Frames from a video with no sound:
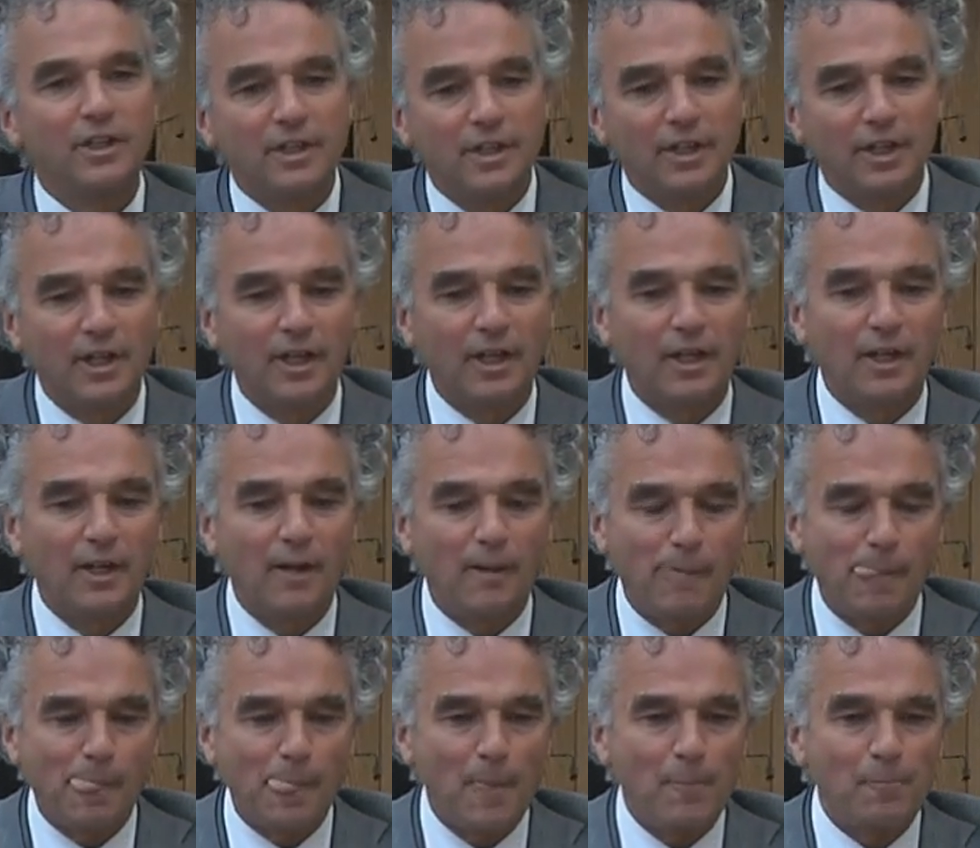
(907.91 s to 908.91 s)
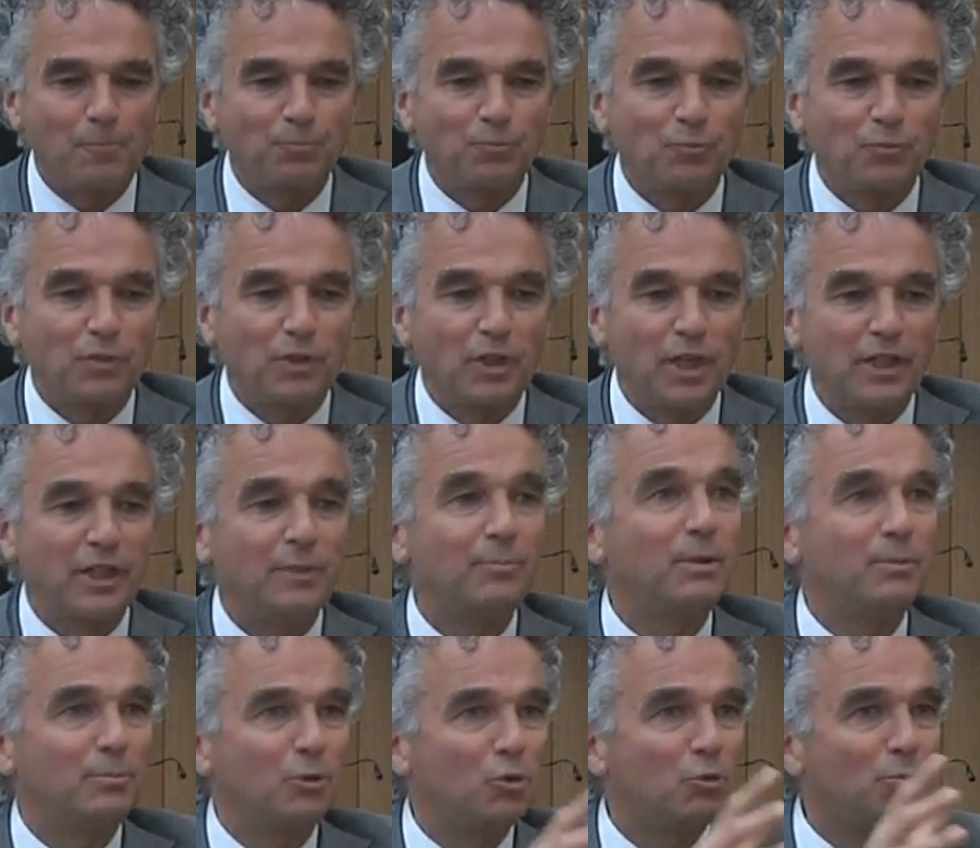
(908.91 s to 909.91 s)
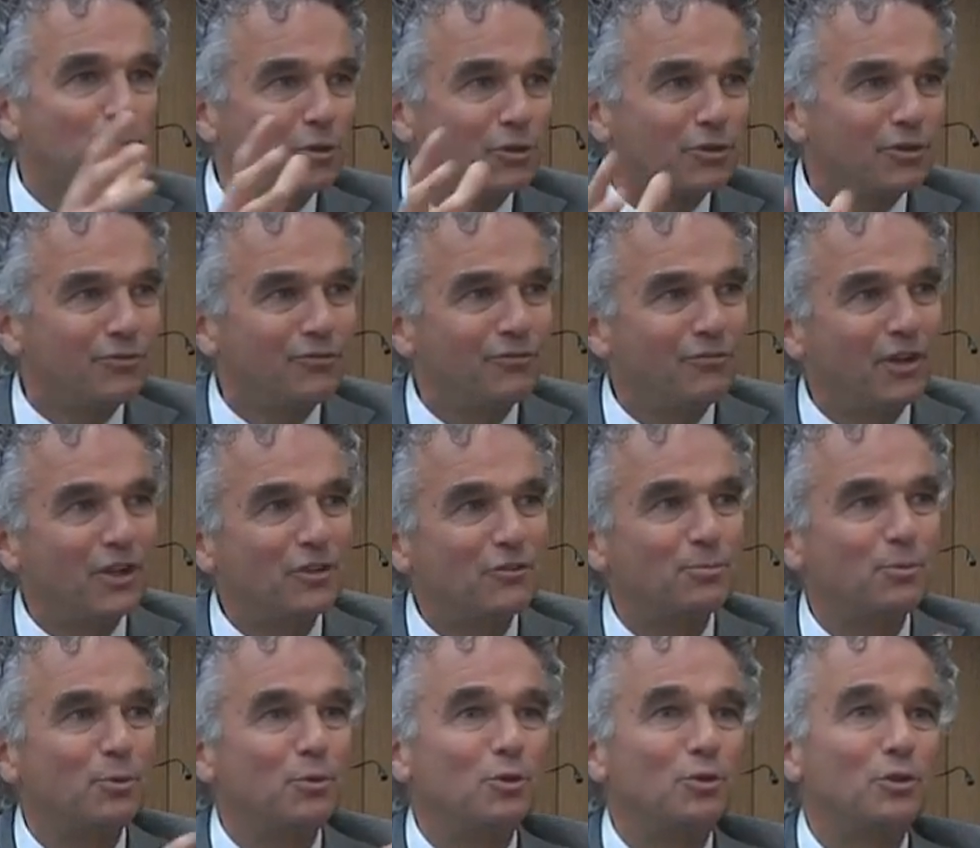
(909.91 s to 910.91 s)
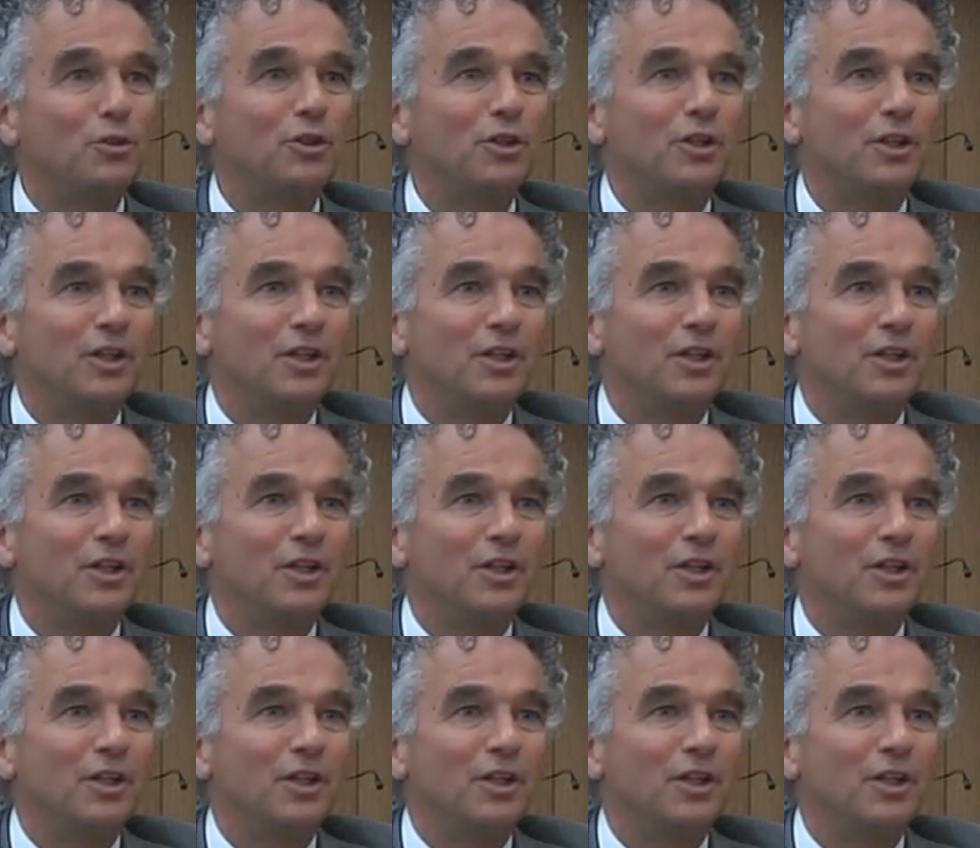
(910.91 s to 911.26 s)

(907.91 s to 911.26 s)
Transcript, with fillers: Yeah. Um, and then people could put it on Facebook